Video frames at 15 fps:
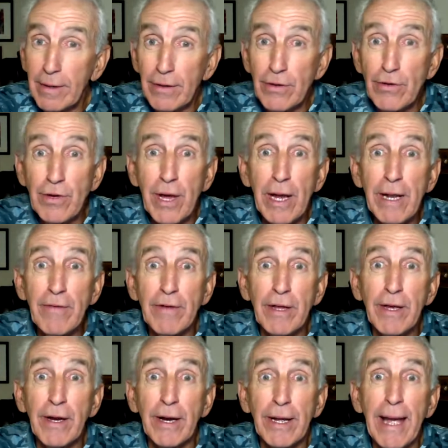You can't even
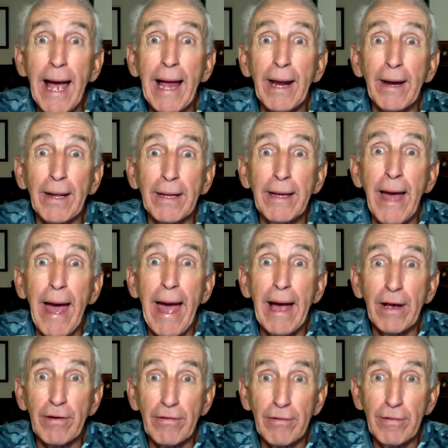get a gallon of
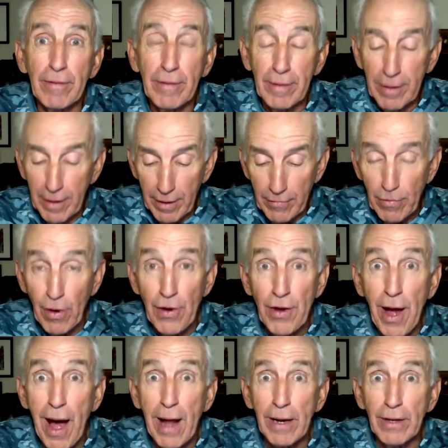gas for
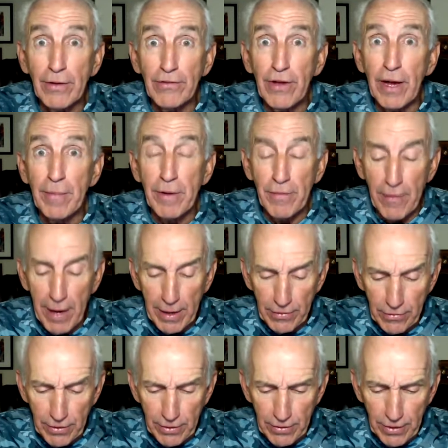
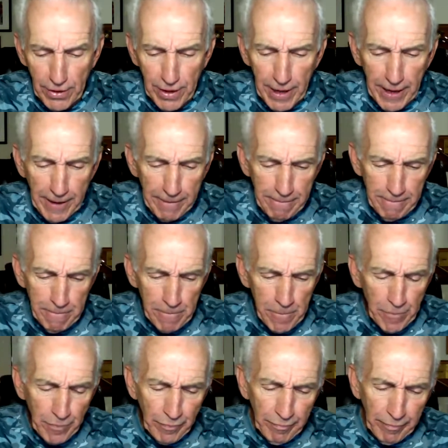$1.75 today.
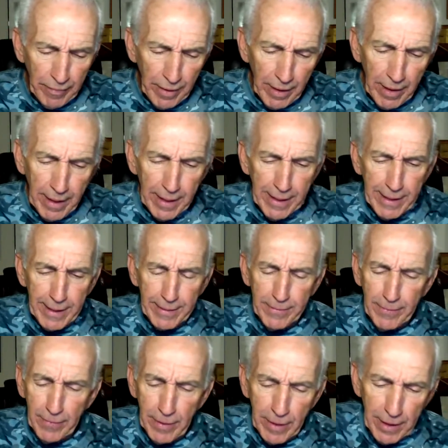
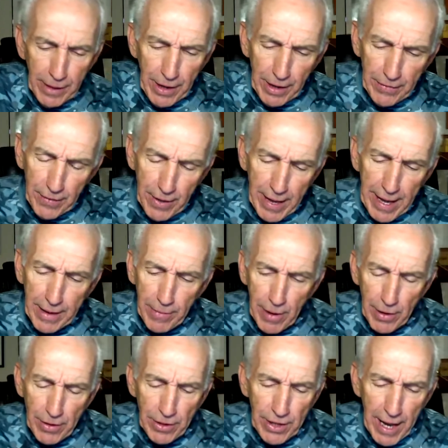Enough of that
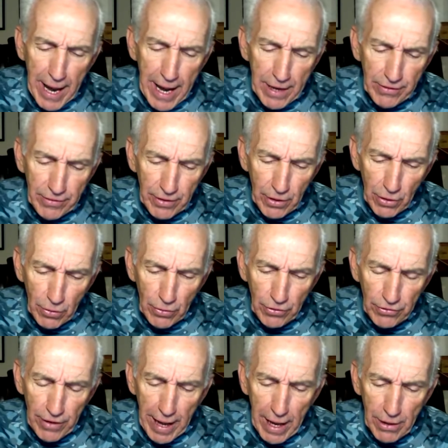about the gas and old
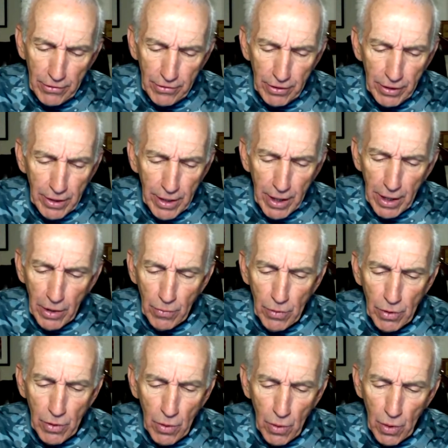nostalgia. We're
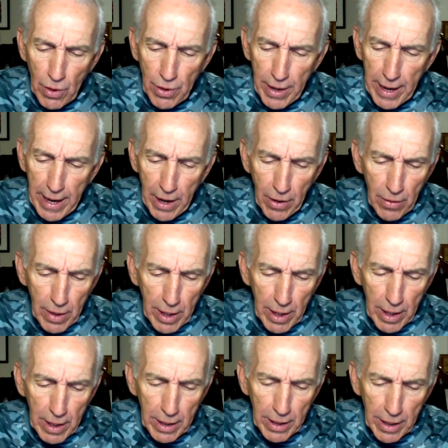going
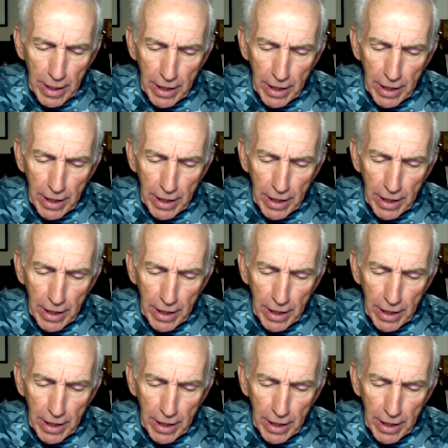now.